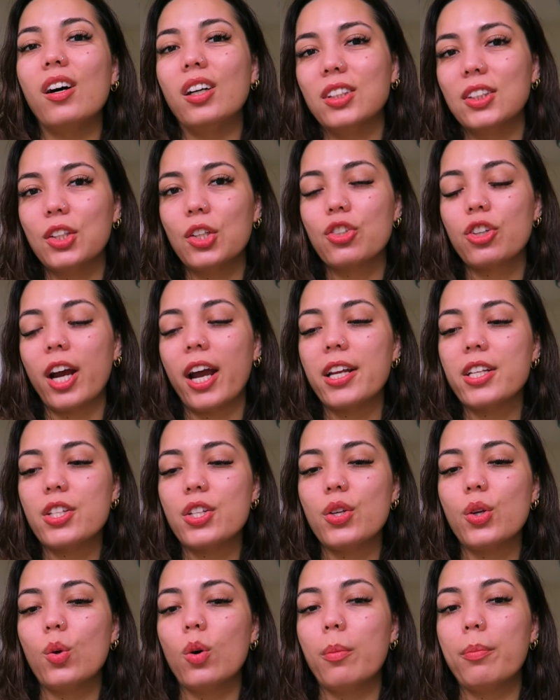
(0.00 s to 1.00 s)
Also try
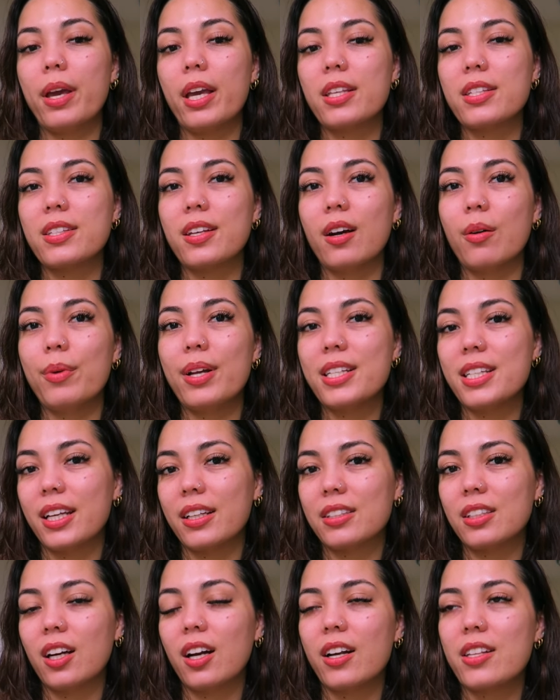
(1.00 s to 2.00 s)
to make some
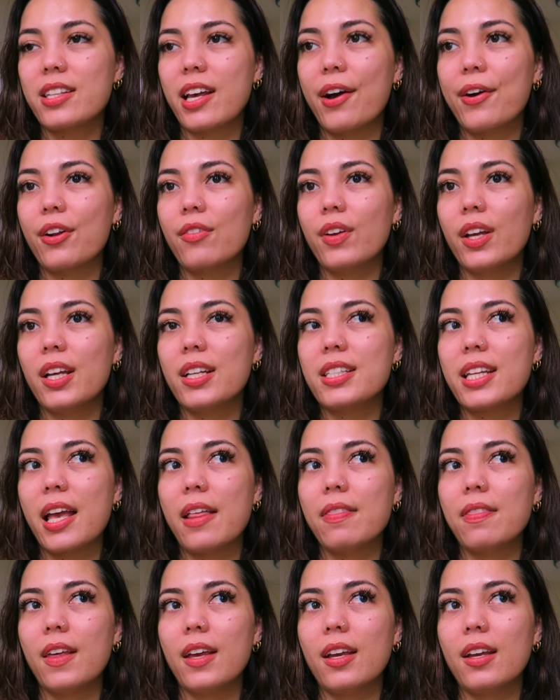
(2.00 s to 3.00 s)
TikToks out of it.
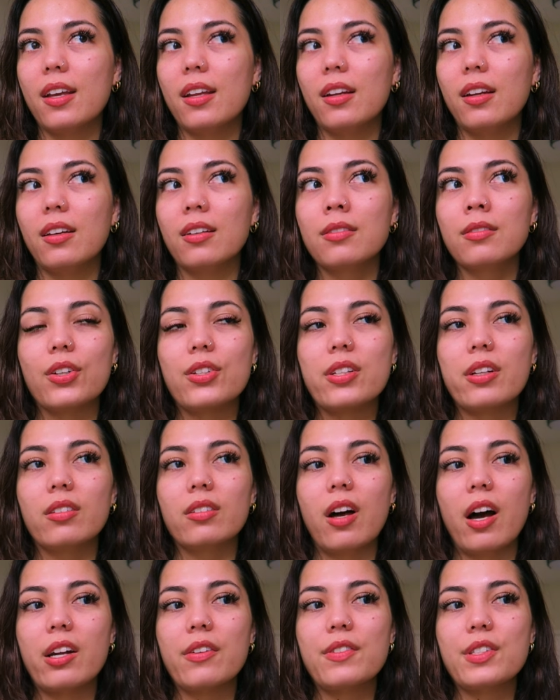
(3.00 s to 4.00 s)
And then there's a
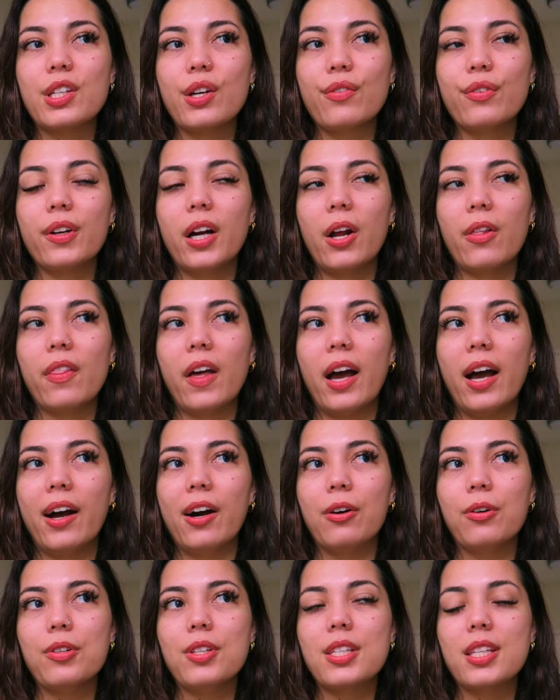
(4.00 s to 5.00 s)
lot of stuff around the
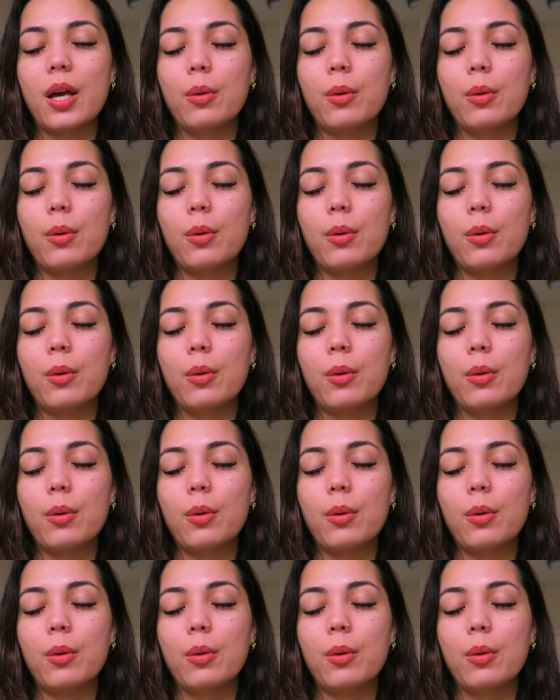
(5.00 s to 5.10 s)
house.